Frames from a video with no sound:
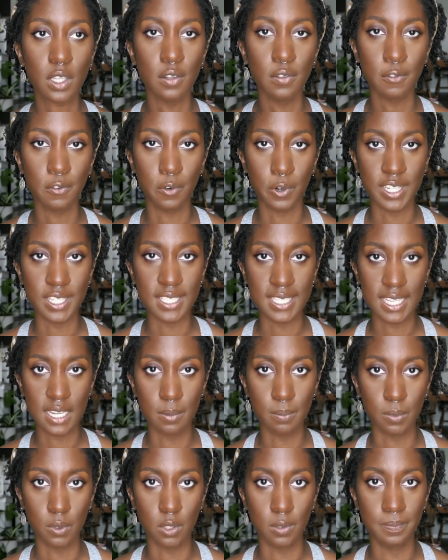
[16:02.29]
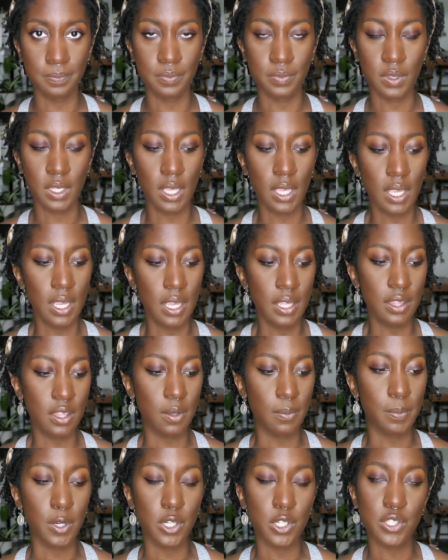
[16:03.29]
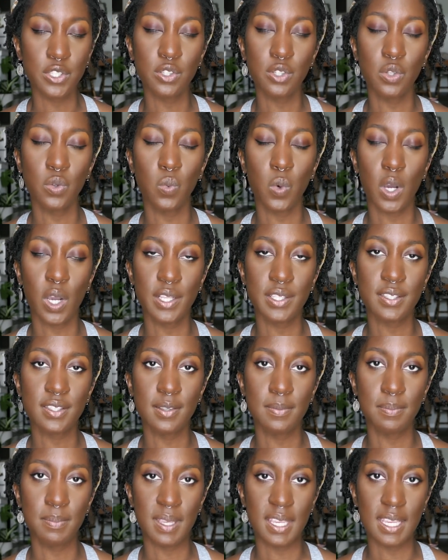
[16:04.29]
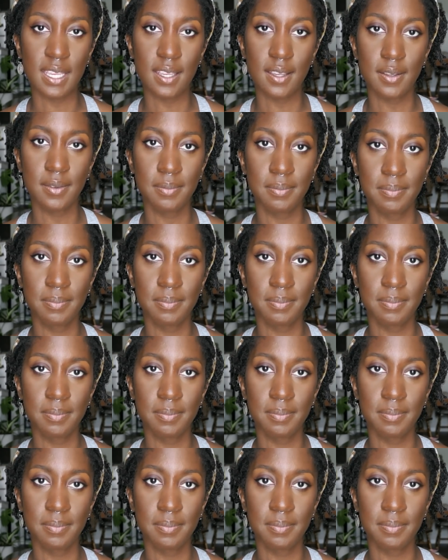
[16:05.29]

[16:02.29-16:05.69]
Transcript: For example, the person who wants to be